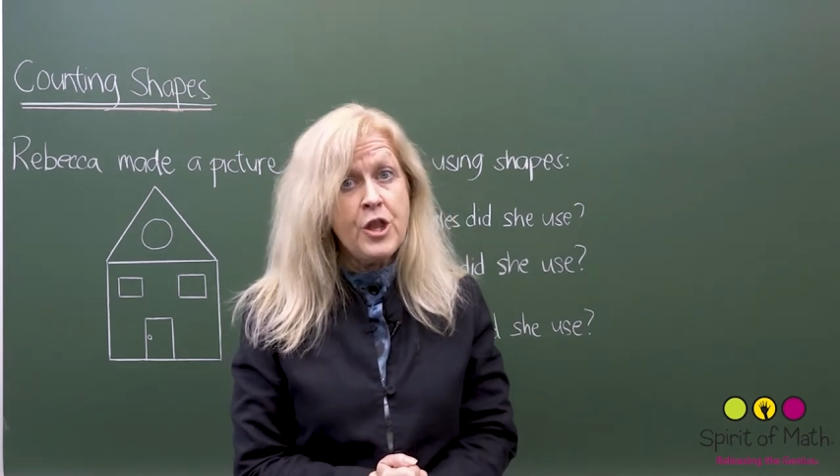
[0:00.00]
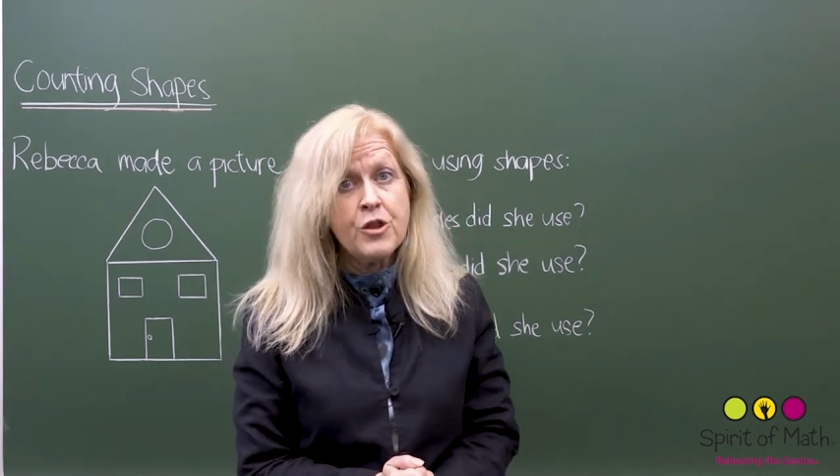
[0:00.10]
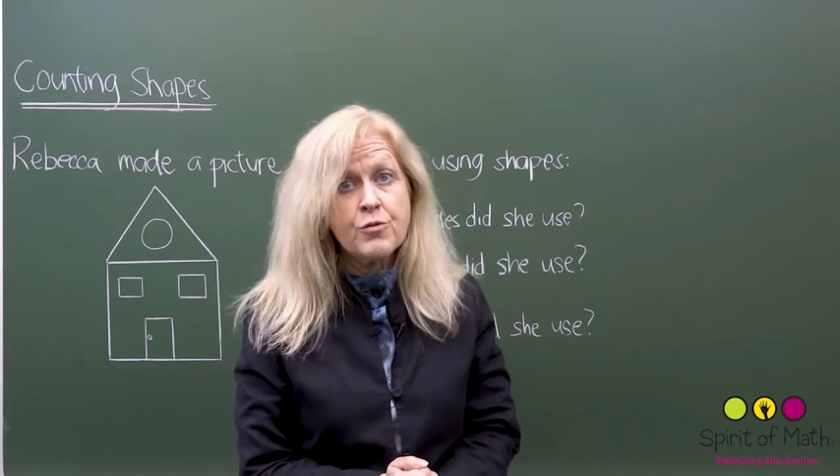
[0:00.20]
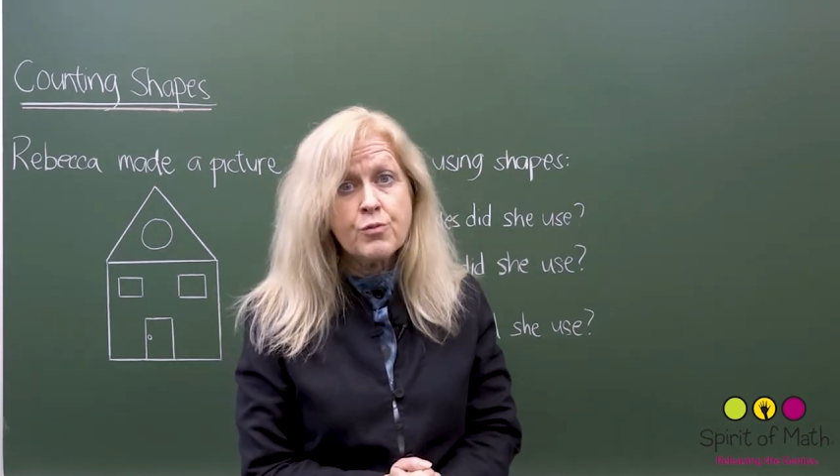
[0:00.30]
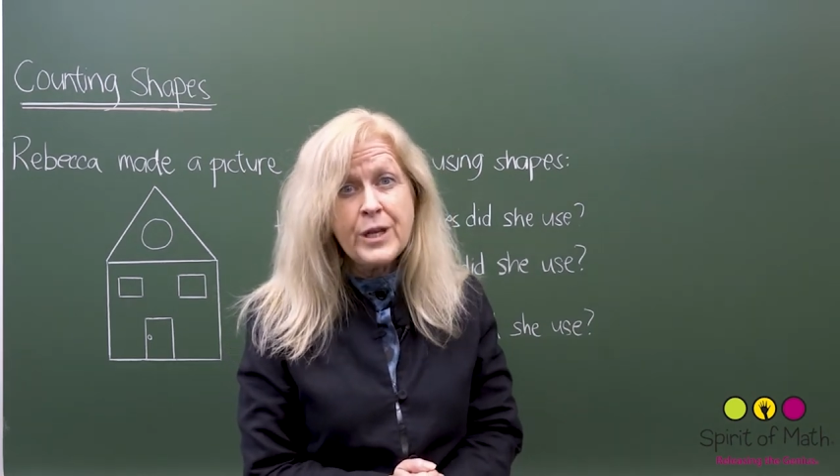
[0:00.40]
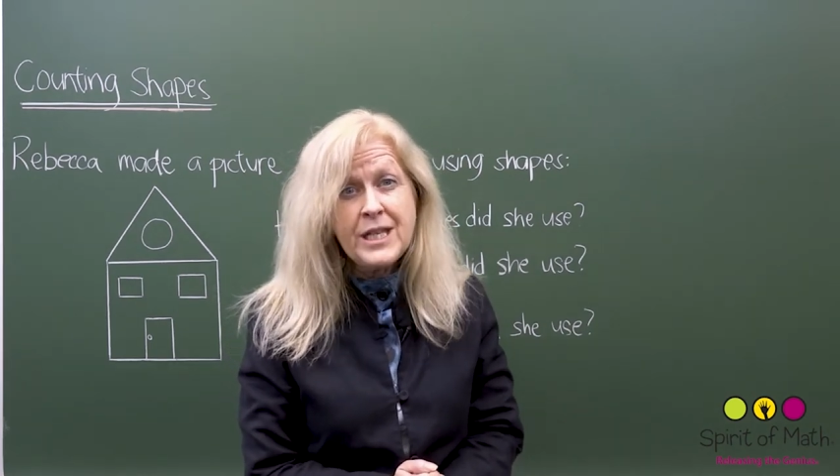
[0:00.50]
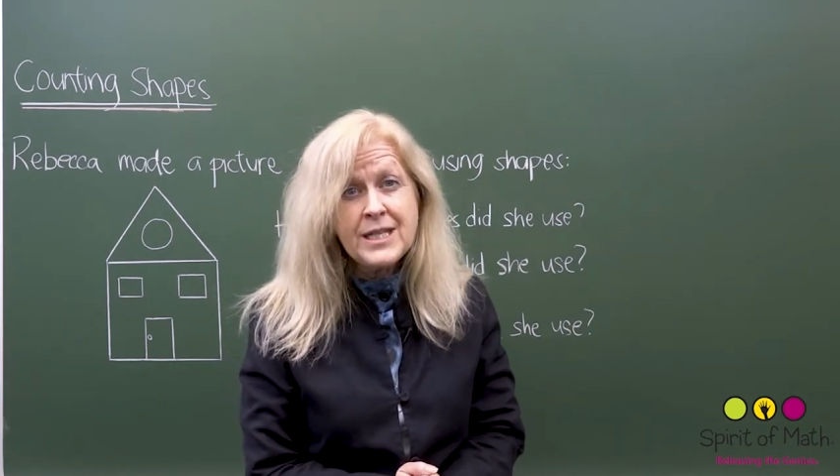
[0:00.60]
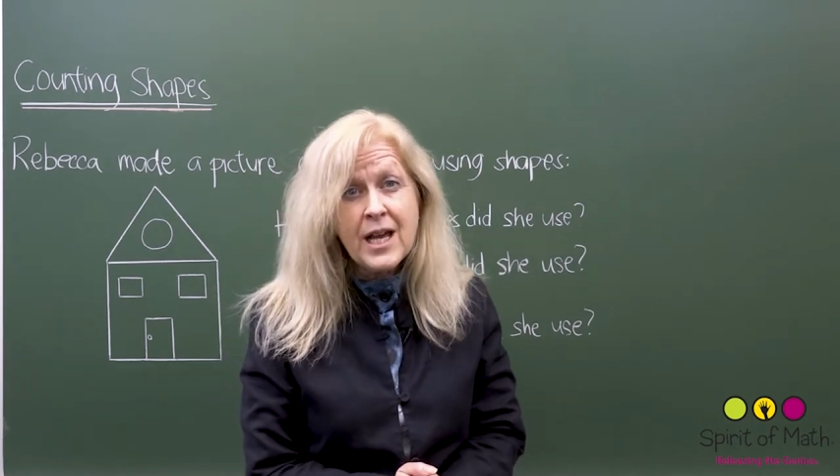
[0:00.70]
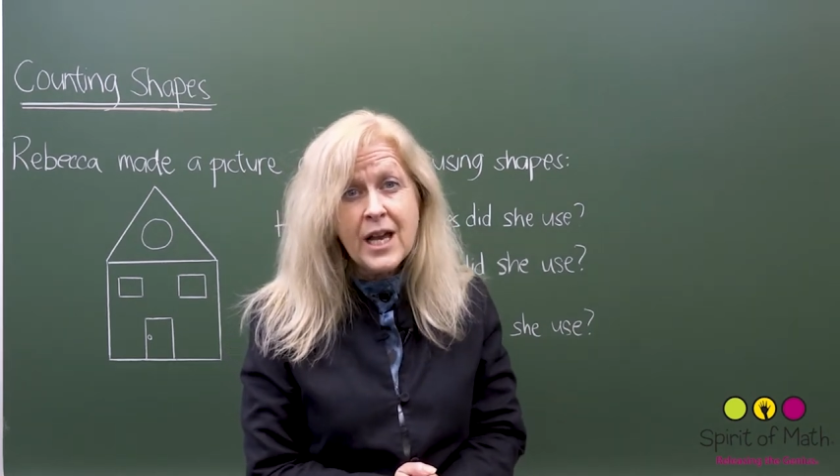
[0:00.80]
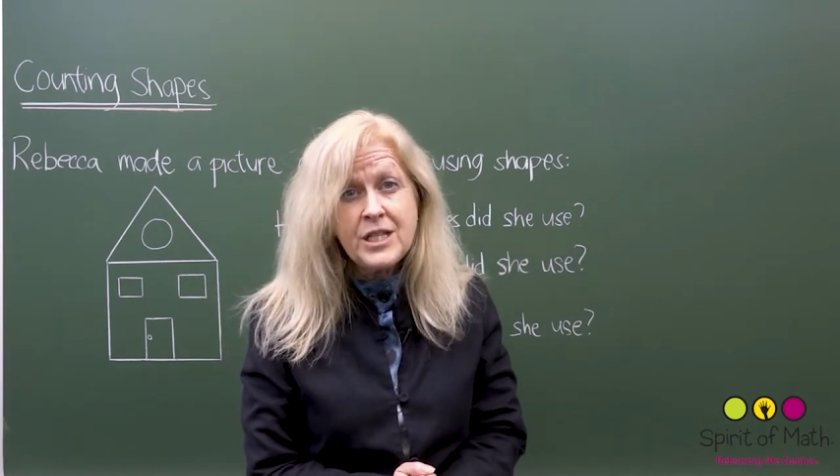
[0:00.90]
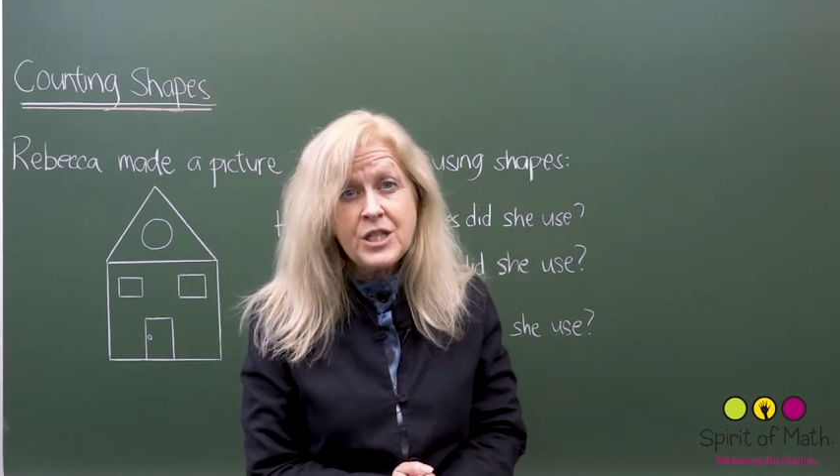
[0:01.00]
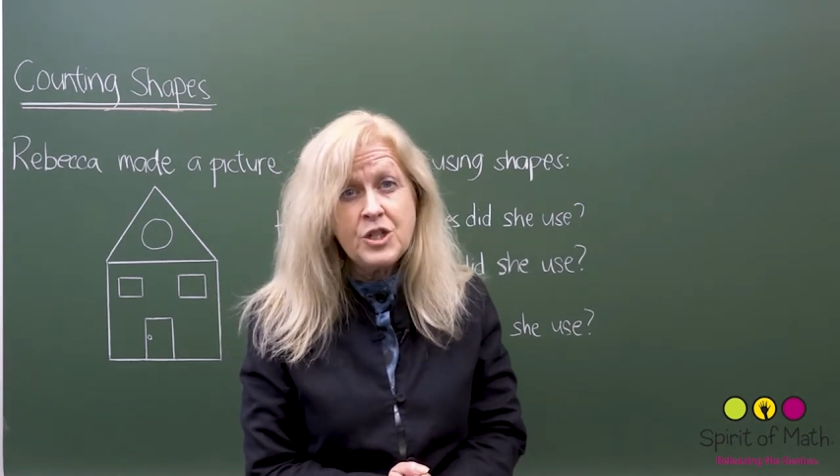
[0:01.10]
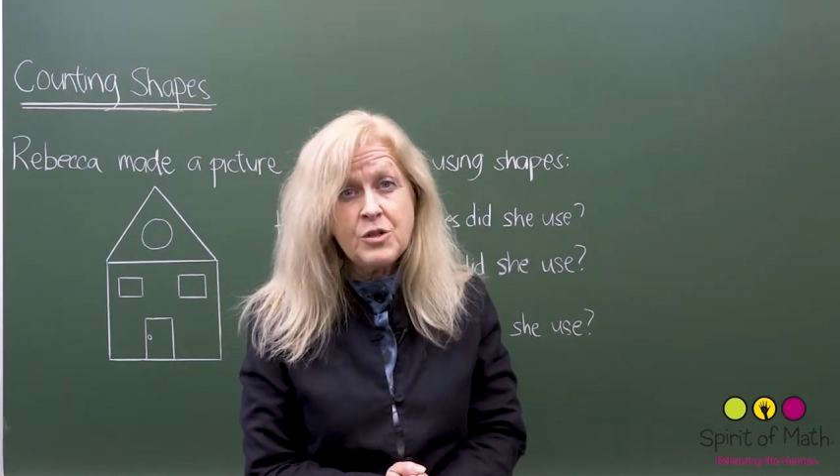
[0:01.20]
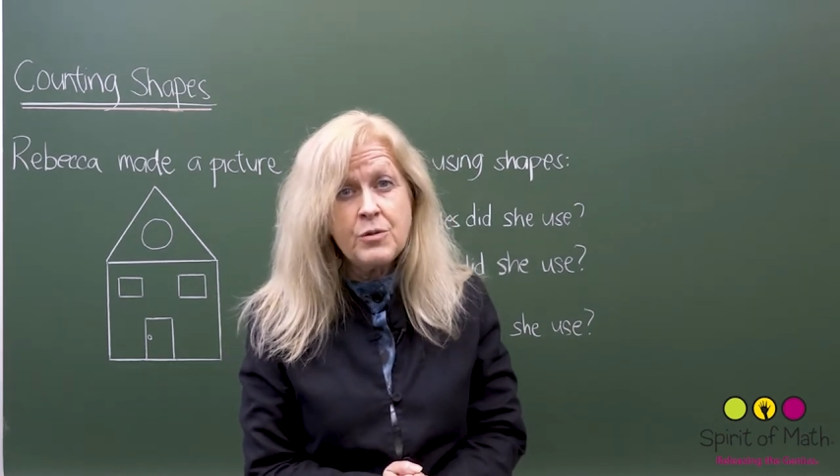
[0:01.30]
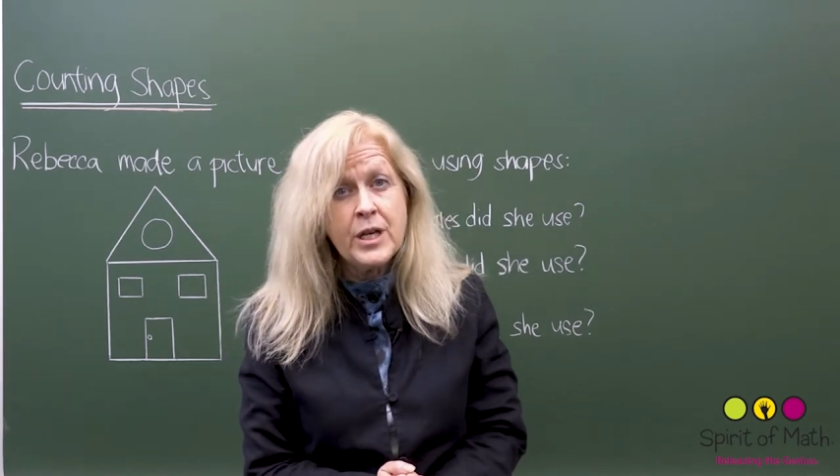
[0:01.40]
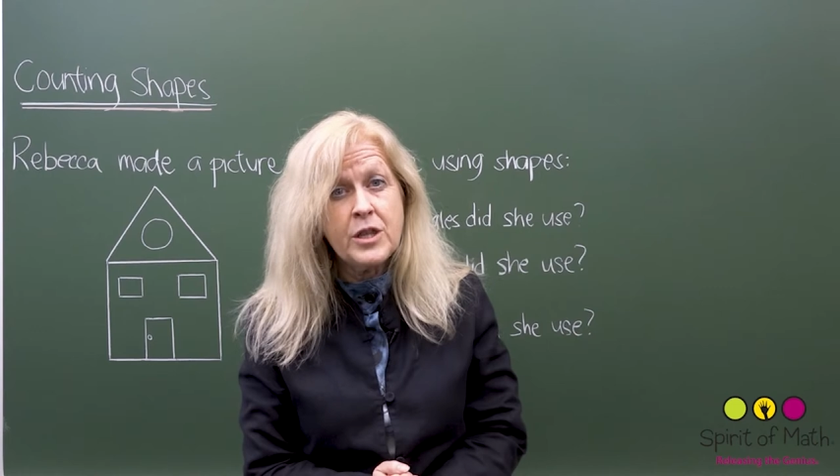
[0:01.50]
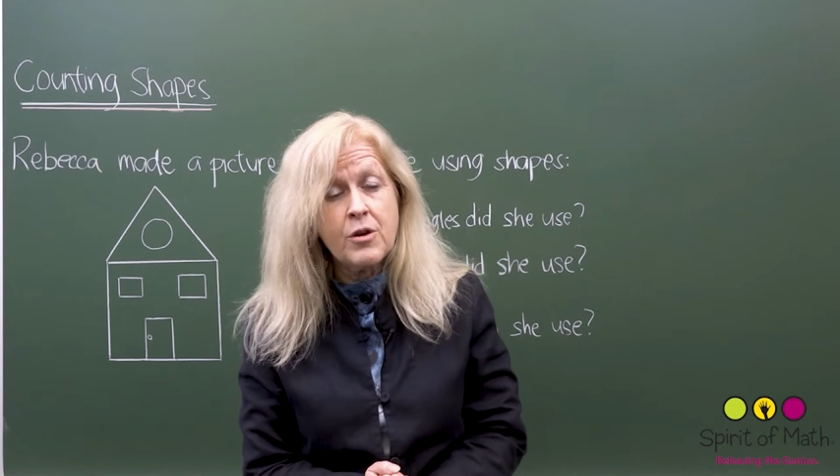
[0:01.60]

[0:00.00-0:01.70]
three sides to it.